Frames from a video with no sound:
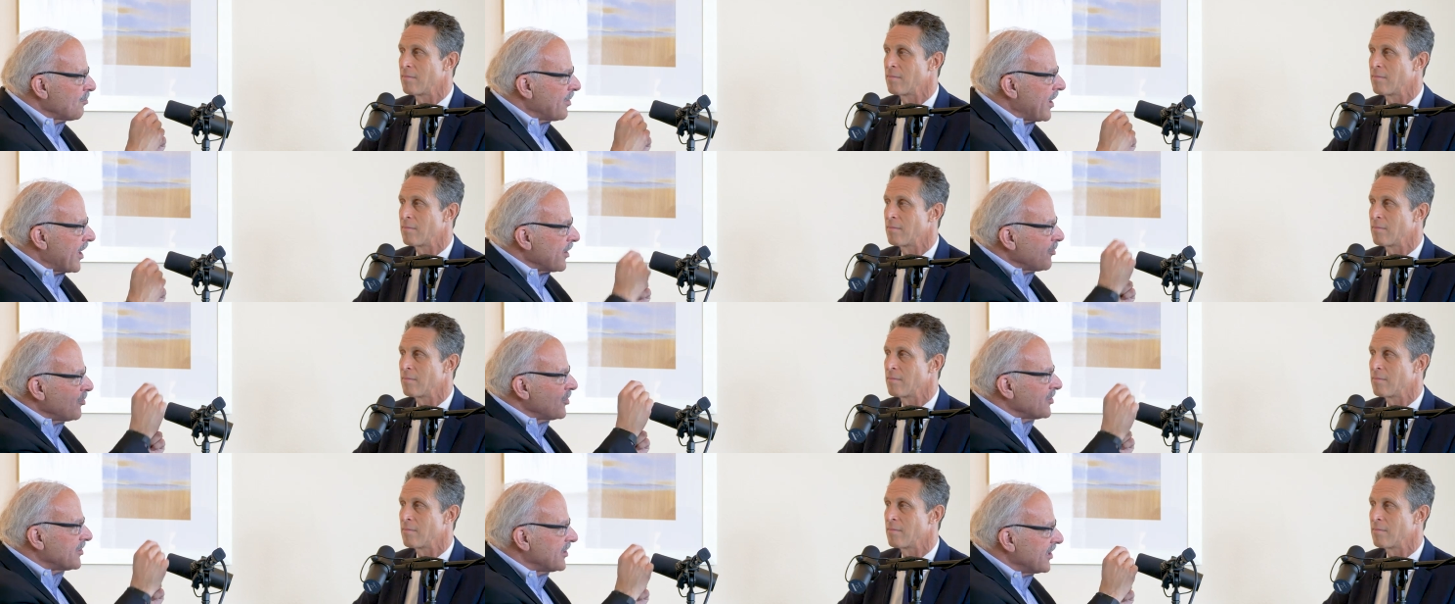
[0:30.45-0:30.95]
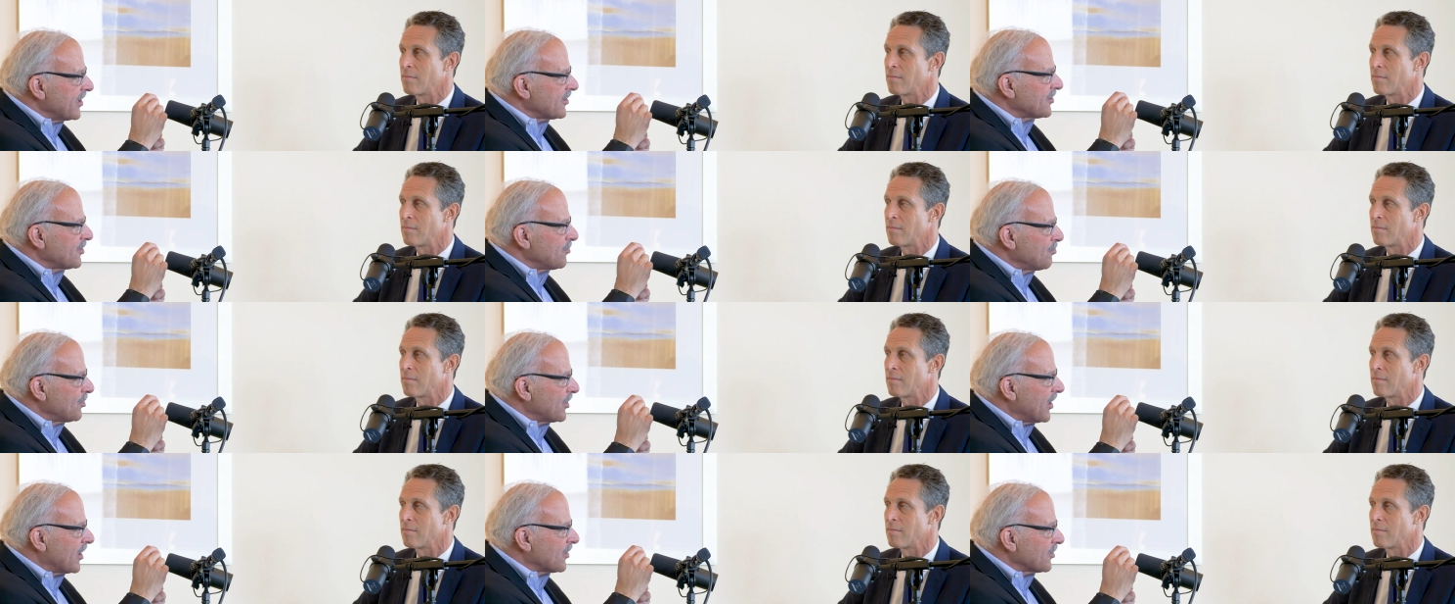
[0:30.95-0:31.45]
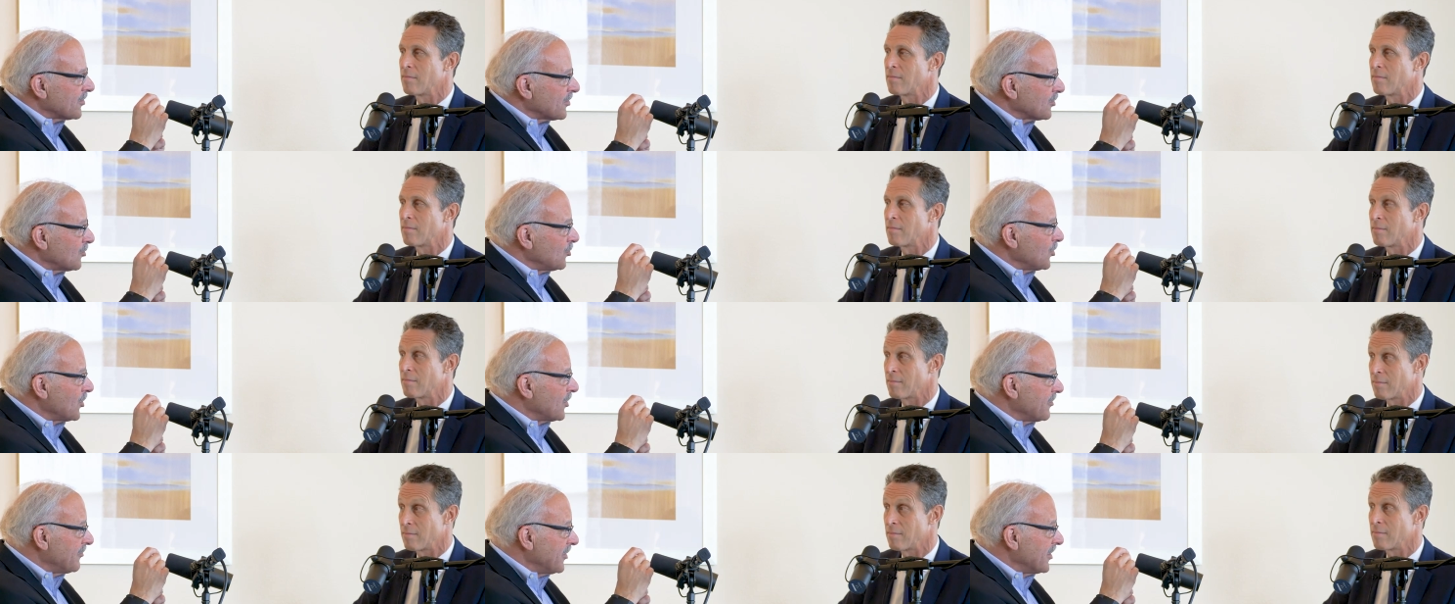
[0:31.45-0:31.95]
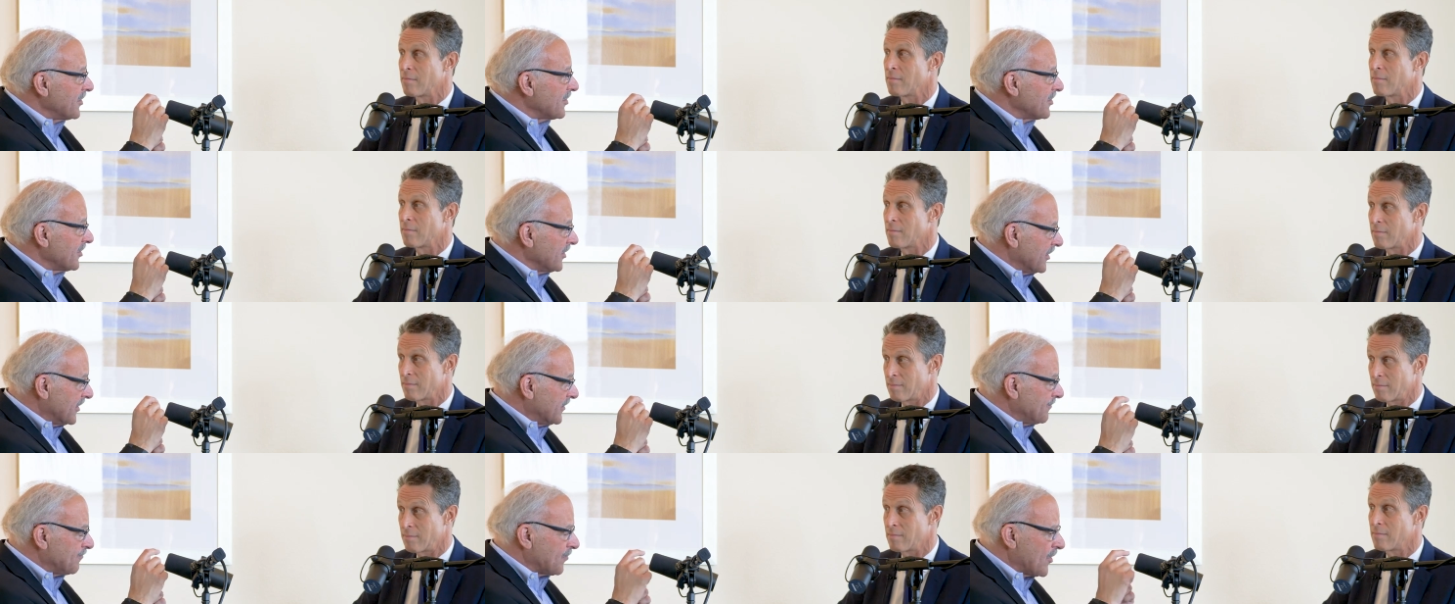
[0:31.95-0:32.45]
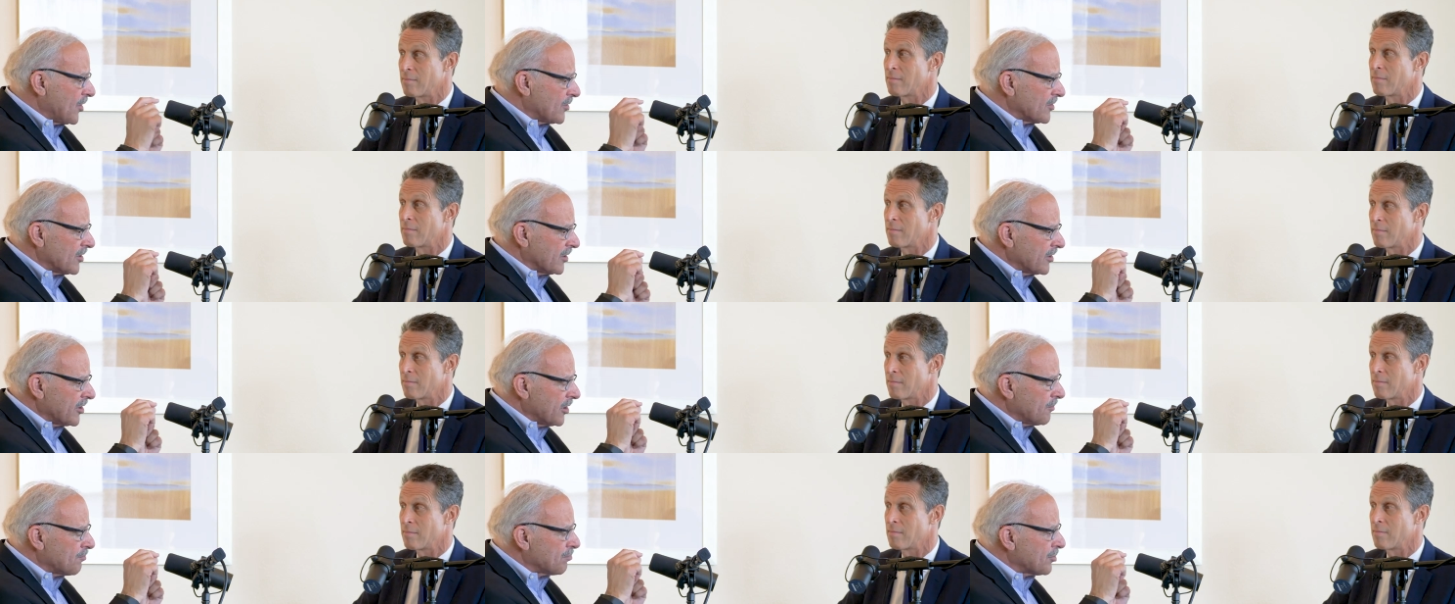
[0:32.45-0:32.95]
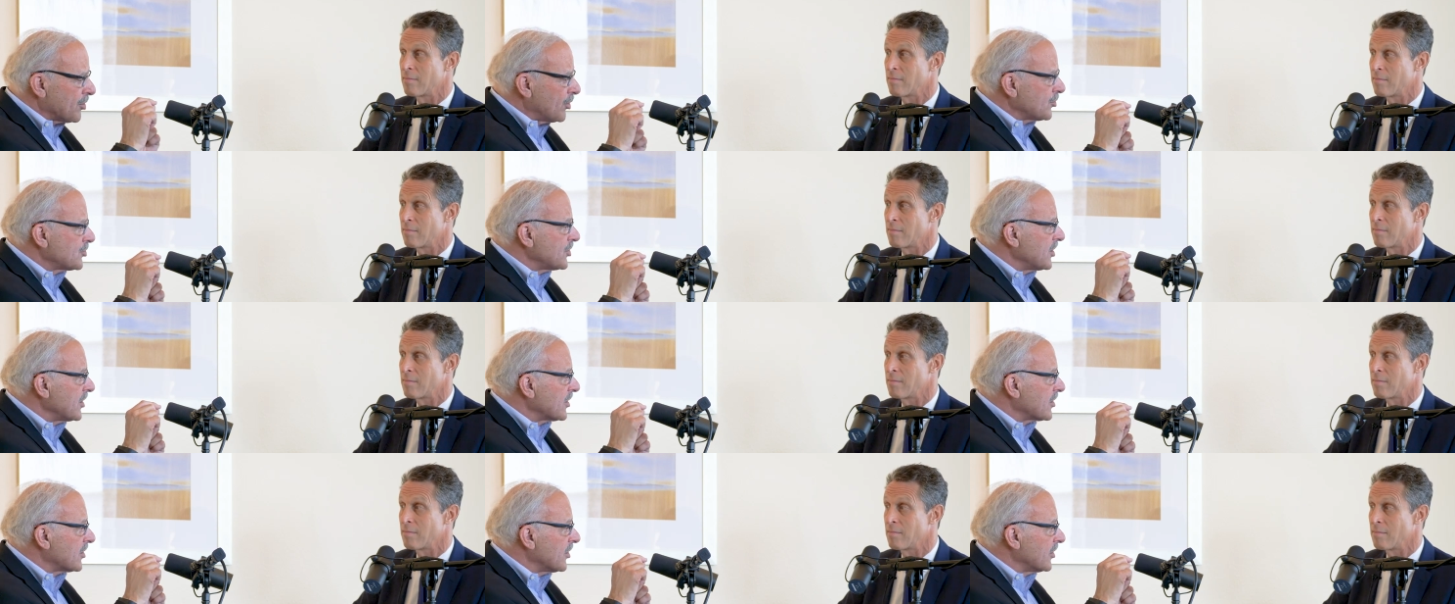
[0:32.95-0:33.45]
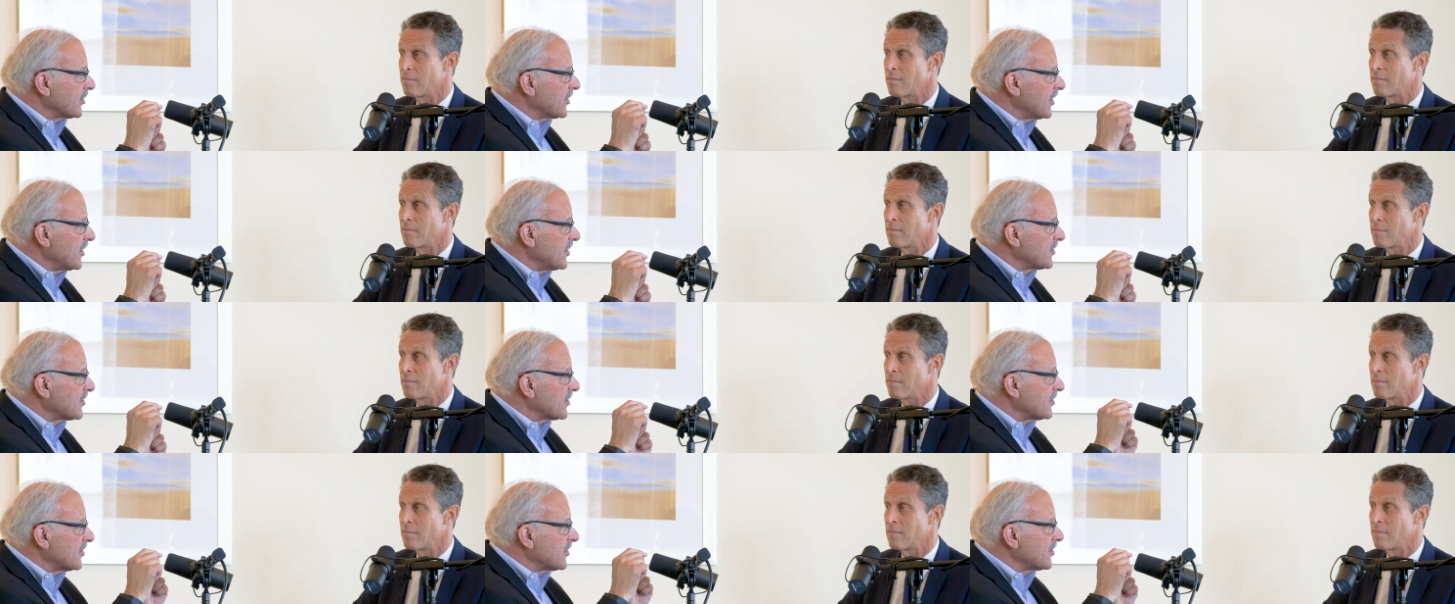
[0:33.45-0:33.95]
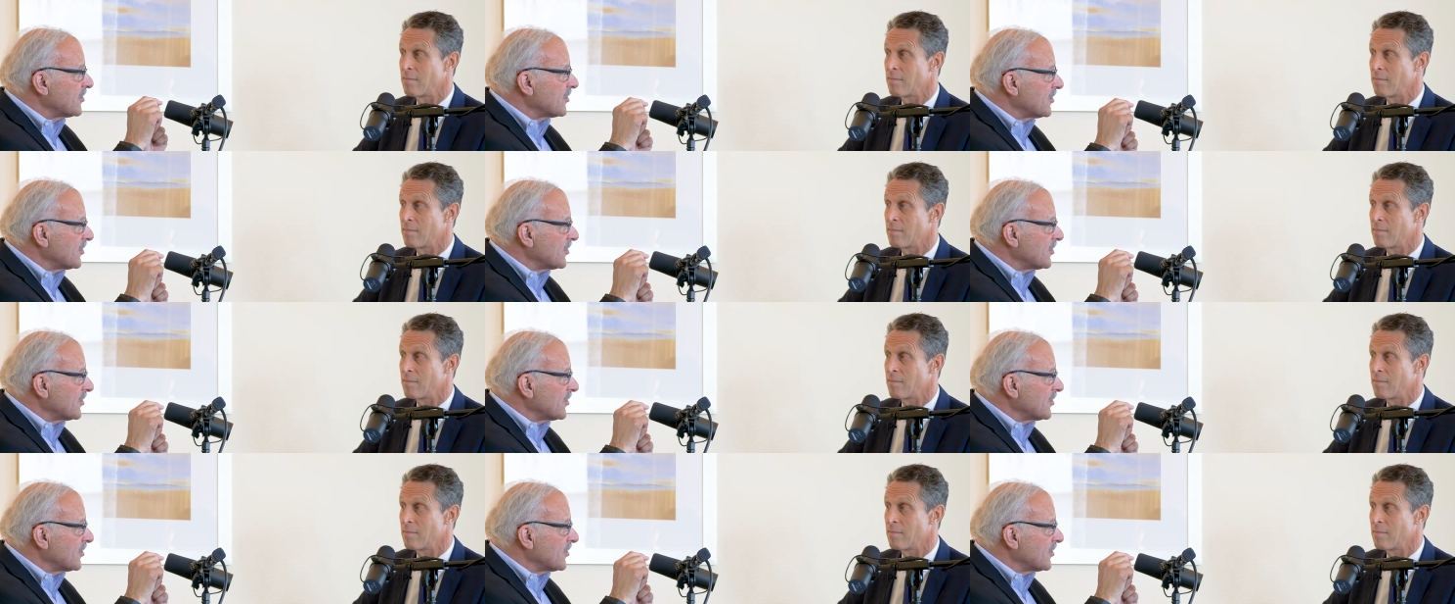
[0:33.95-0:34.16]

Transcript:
Speaker 1: your pancreas has to put out a squirt of insulin. There's a little protein called insulin